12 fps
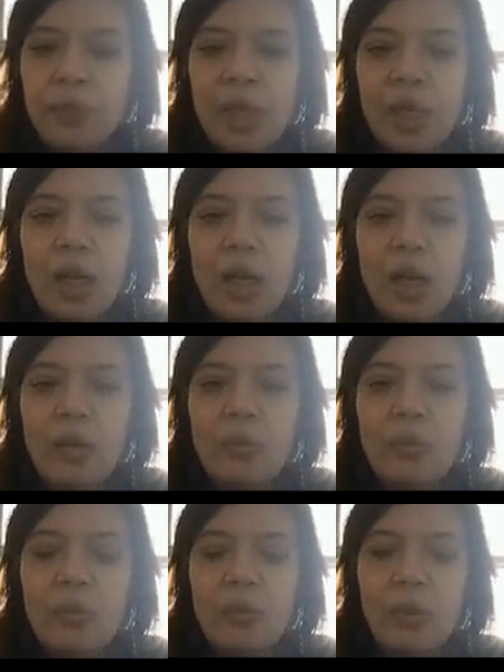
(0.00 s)

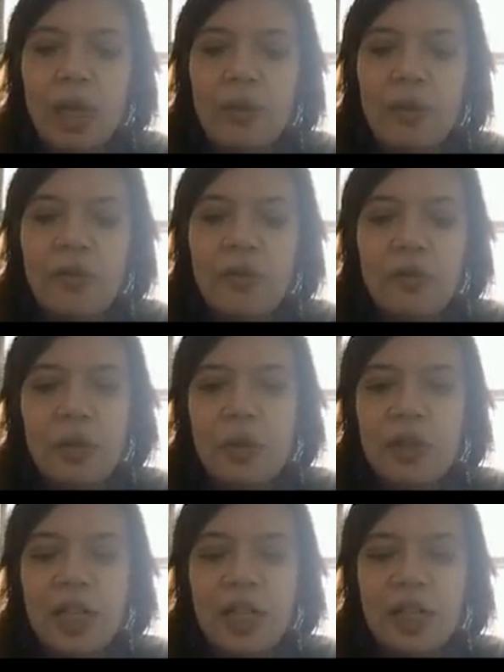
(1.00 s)
If
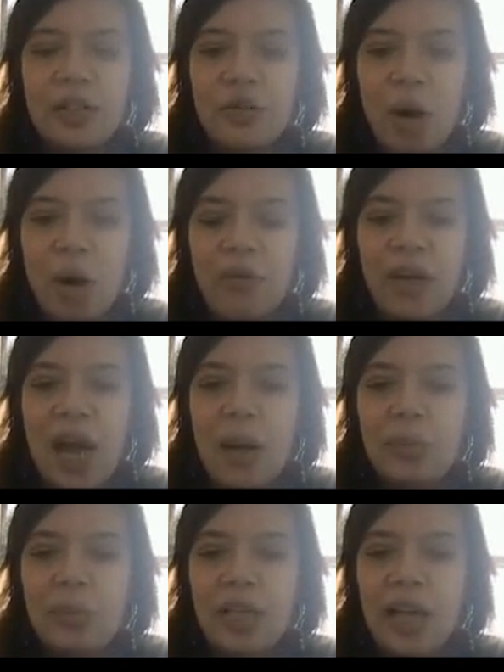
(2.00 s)
you're like a travel
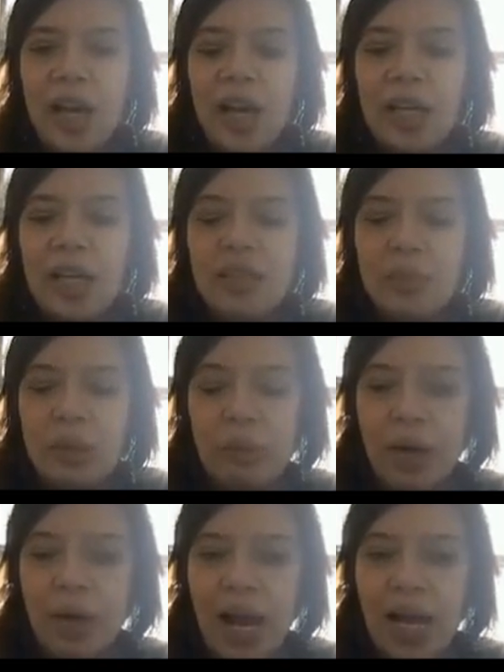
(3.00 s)
app that has a big
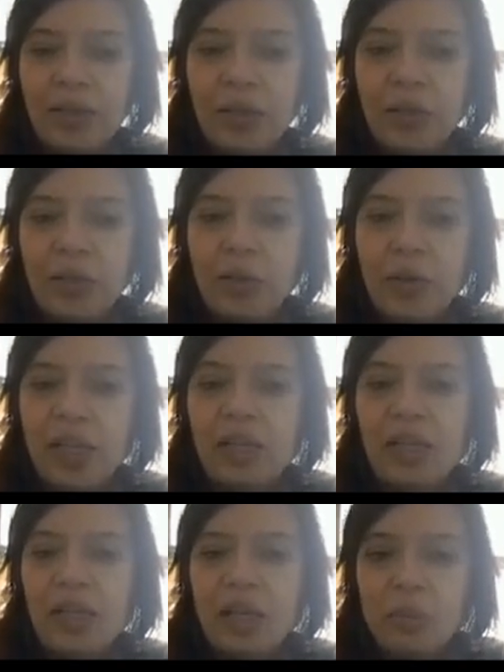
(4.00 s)
brand and you're already
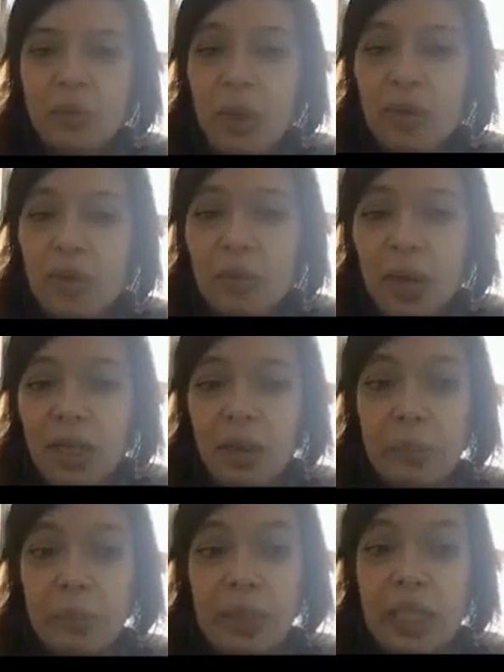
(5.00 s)
number one, you might not
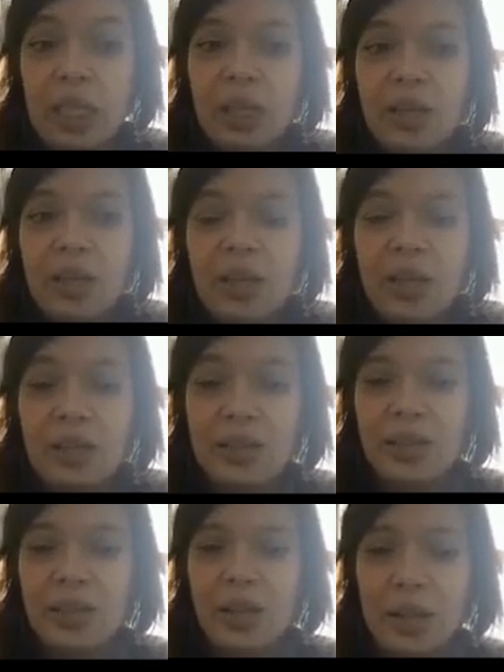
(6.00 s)
be as
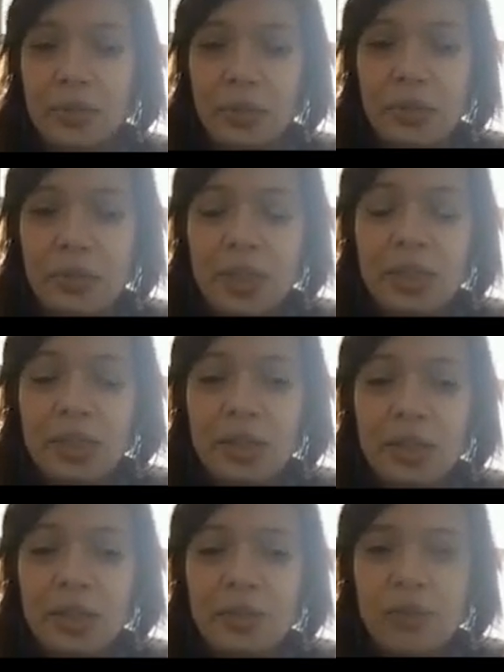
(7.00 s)
inclined using this
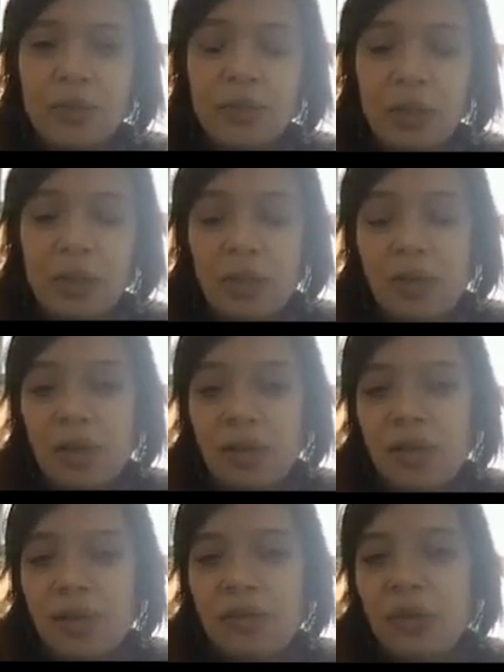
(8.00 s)
as
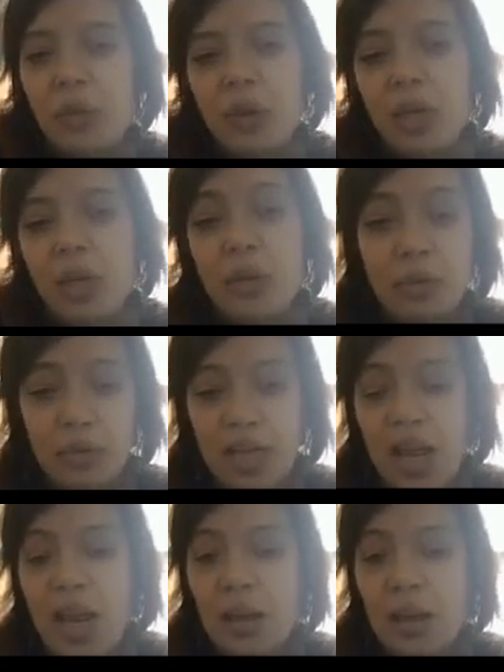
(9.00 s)
if you are a new
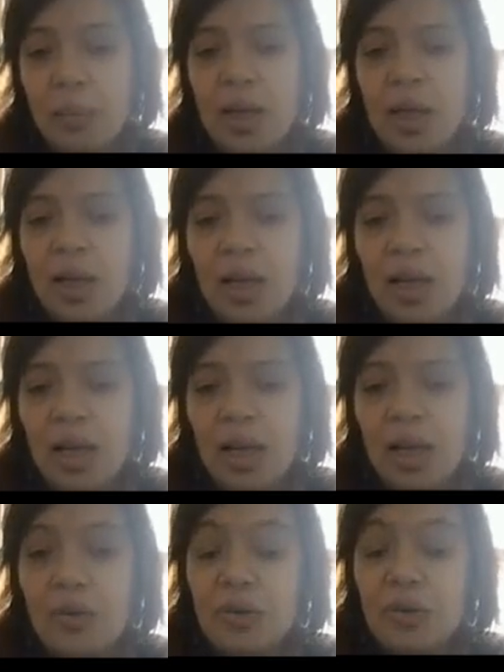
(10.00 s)
game
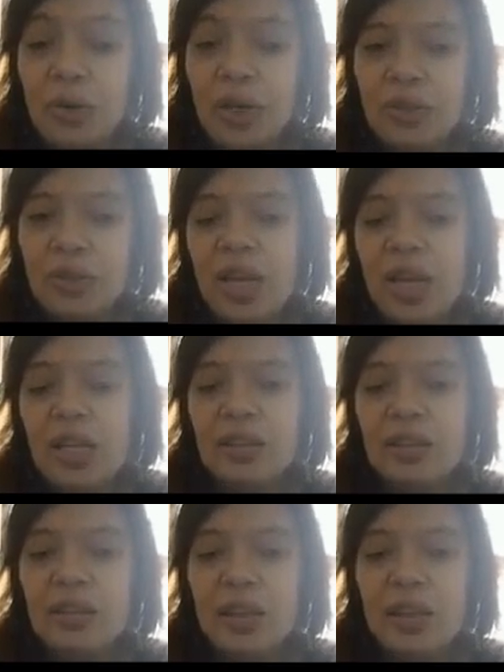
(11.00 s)
and you're trying to get